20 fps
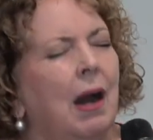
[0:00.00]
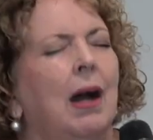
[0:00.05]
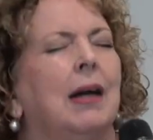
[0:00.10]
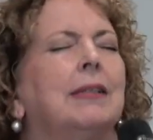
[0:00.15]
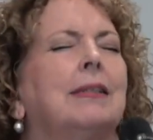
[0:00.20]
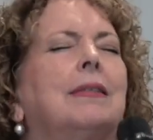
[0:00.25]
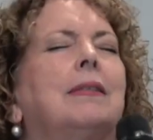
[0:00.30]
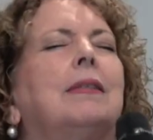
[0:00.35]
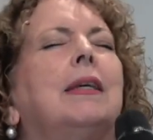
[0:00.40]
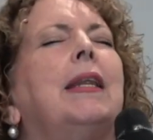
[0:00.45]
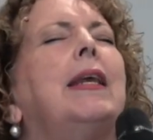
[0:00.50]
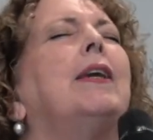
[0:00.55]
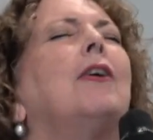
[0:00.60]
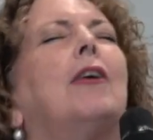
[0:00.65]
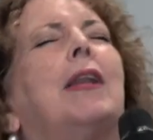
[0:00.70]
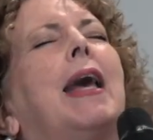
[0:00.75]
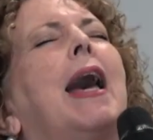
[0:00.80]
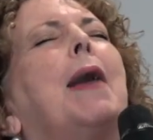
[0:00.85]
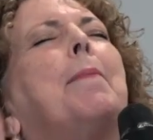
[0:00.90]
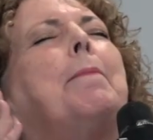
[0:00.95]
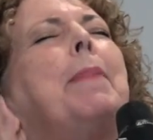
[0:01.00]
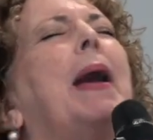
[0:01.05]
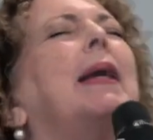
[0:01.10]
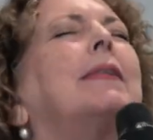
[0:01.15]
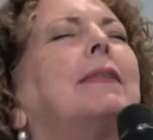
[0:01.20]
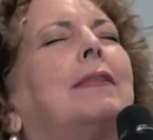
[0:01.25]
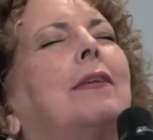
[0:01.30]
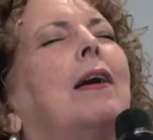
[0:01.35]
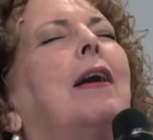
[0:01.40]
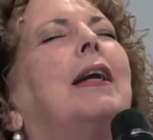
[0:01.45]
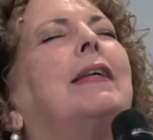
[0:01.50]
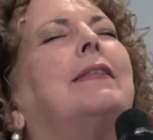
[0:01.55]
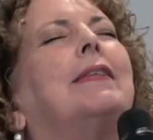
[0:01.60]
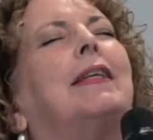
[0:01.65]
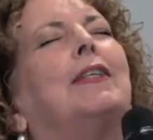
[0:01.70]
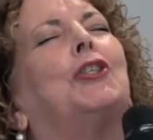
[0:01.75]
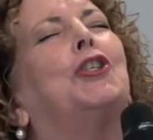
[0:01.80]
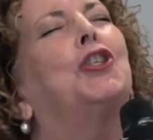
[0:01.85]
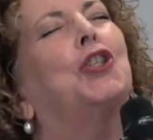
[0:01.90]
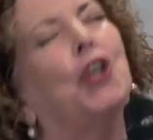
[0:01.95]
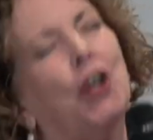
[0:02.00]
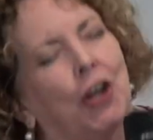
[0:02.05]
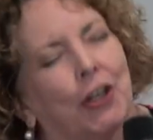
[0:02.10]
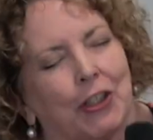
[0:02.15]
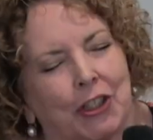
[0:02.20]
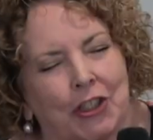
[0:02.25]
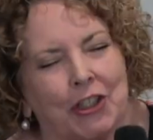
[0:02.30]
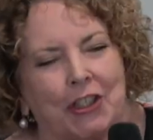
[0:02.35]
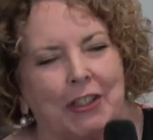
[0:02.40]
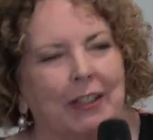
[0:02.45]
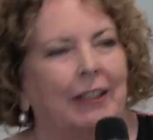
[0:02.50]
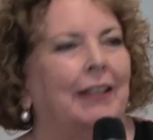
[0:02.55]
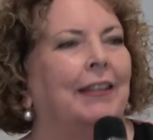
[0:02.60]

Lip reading: sitting on our backsides in church.